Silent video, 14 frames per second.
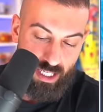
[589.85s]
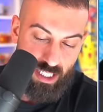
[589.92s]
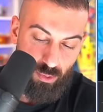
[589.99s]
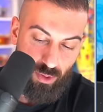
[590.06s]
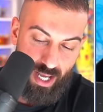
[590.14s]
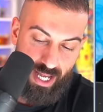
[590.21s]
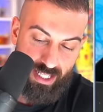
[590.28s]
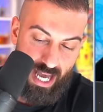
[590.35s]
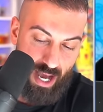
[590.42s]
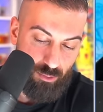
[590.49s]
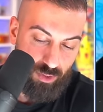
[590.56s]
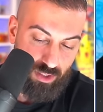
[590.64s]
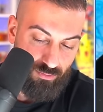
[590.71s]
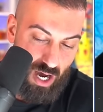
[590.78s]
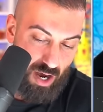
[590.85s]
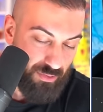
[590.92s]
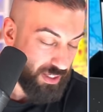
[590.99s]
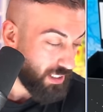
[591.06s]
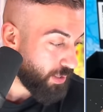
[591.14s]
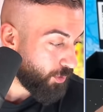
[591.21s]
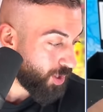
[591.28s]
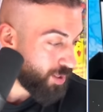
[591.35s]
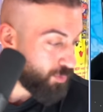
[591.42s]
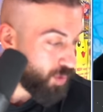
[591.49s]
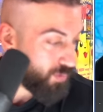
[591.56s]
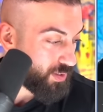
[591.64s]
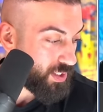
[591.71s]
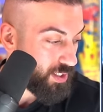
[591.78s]
and then we'll end that with Evolving, and then we're going to
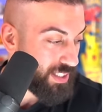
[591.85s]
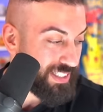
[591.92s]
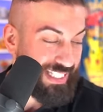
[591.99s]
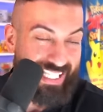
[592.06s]
move it to this